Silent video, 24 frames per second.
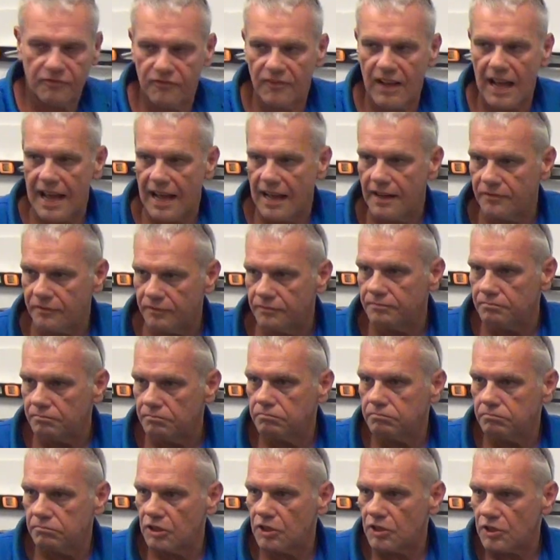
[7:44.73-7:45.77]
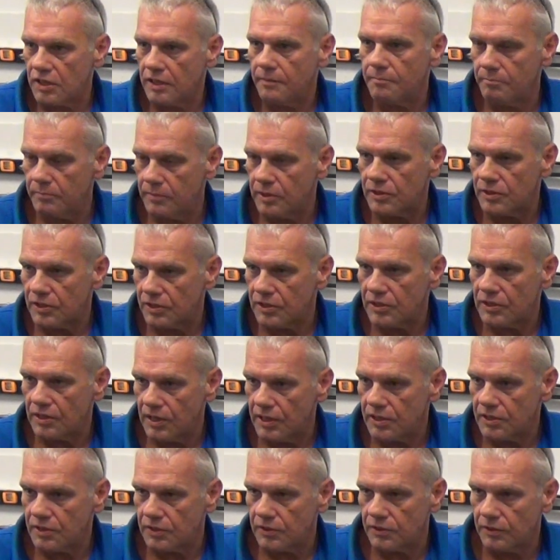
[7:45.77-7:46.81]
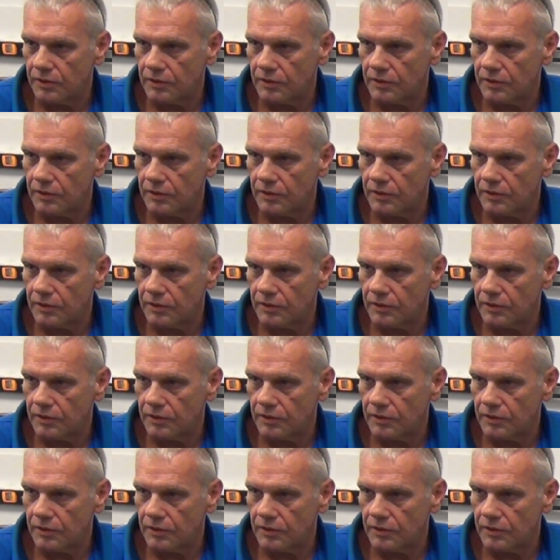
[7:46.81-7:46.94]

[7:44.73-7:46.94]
5 to 7 business days, sir.